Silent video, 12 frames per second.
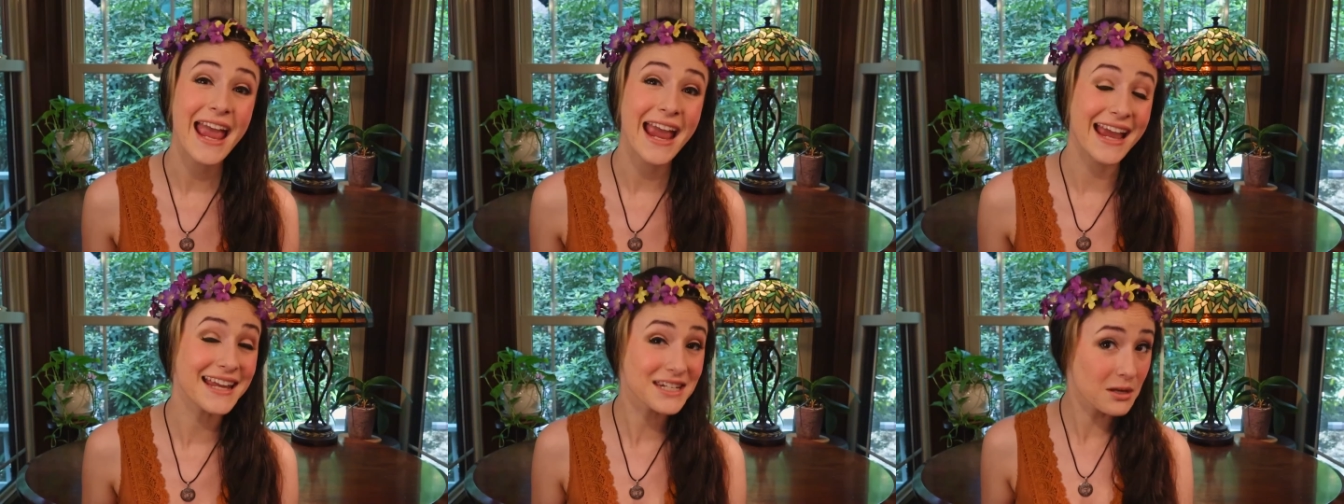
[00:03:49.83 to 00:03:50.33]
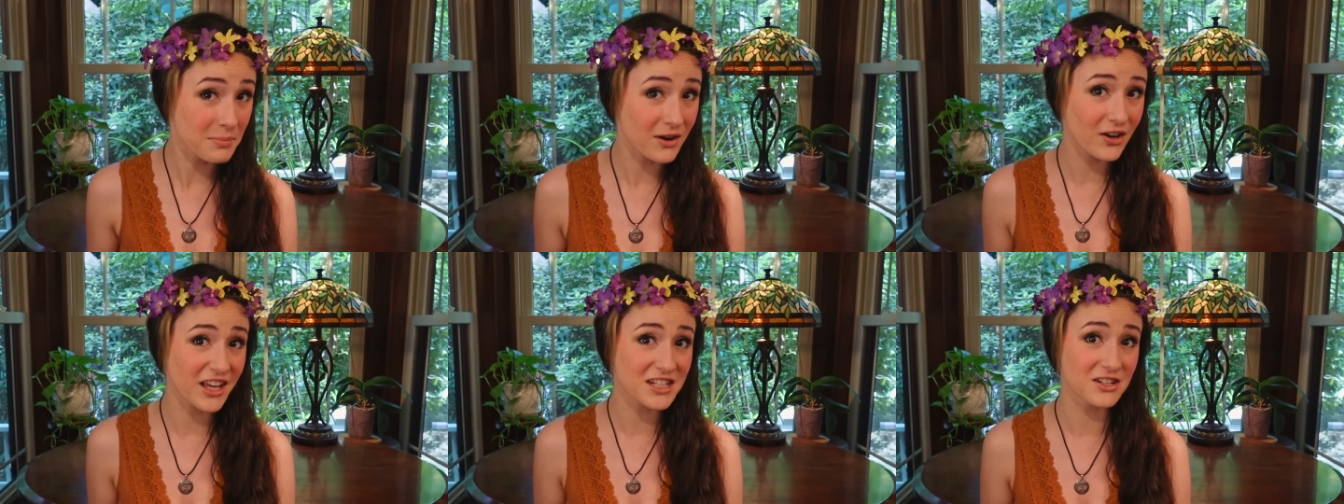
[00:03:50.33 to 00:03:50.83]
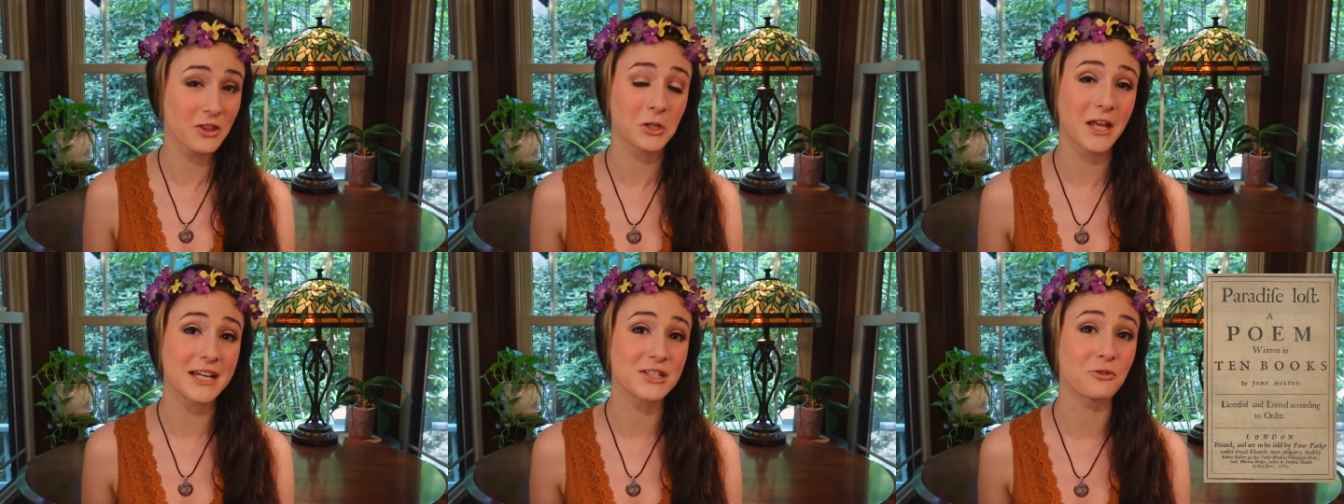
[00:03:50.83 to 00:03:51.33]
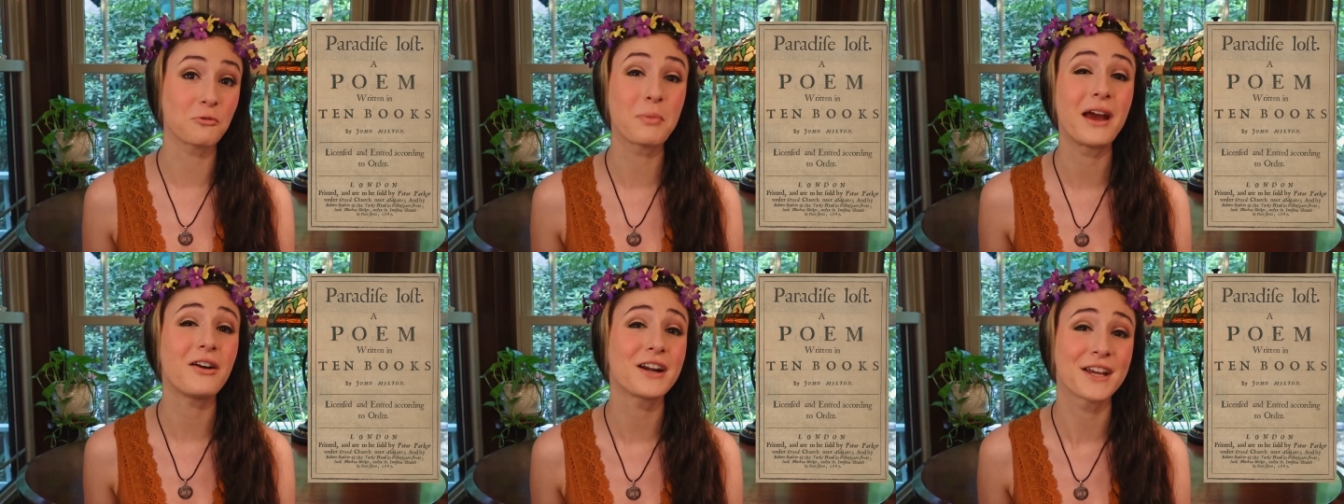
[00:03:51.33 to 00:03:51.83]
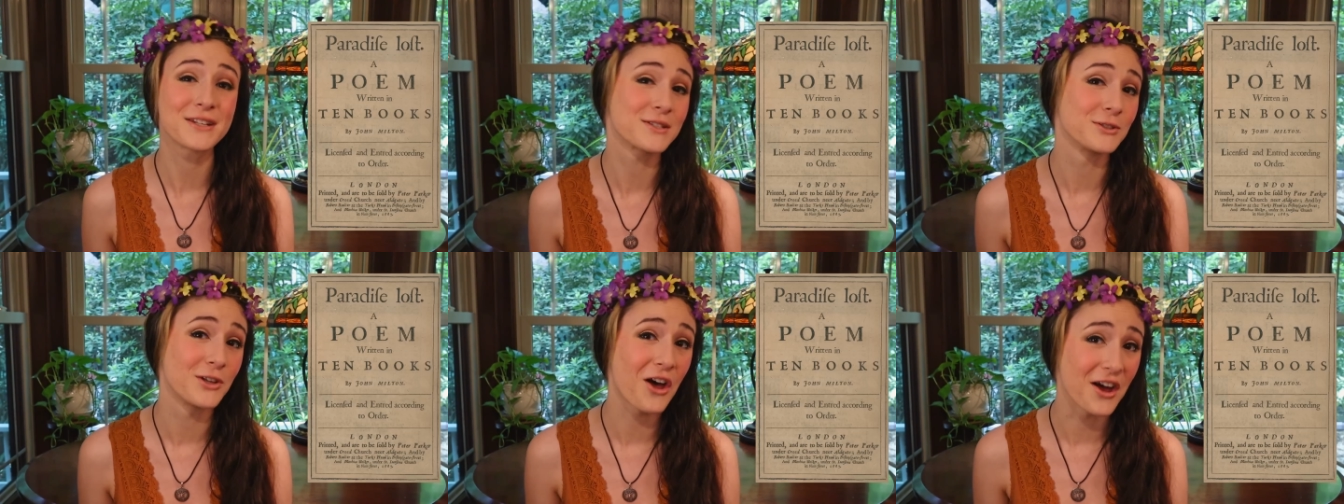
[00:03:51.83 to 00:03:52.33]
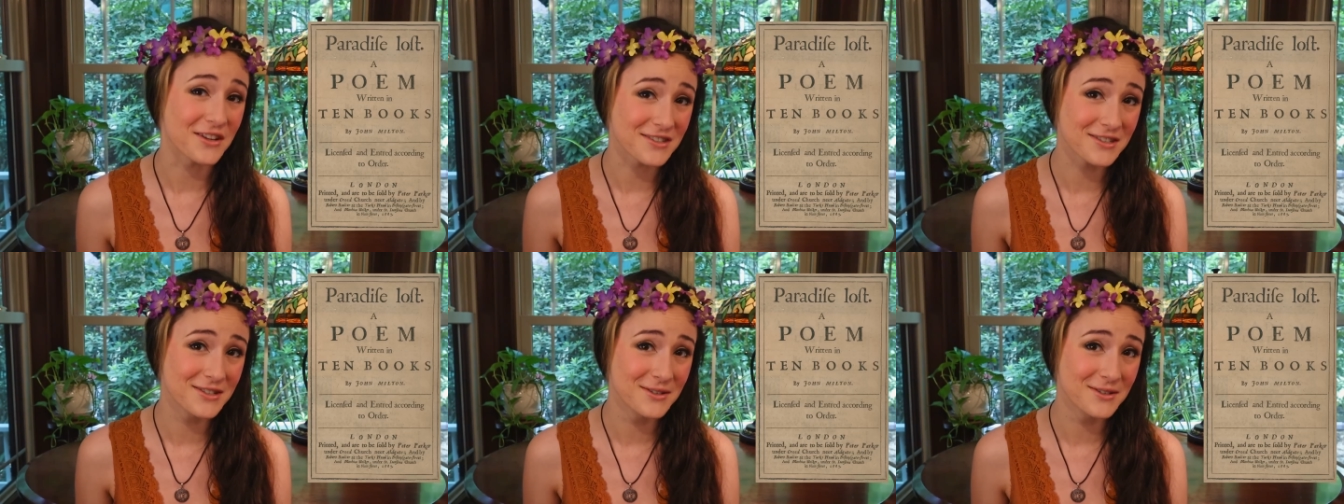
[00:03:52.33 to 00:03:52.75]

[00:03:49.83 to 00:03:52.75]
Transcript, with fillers: and comparing it to the likes of Paradise Lost.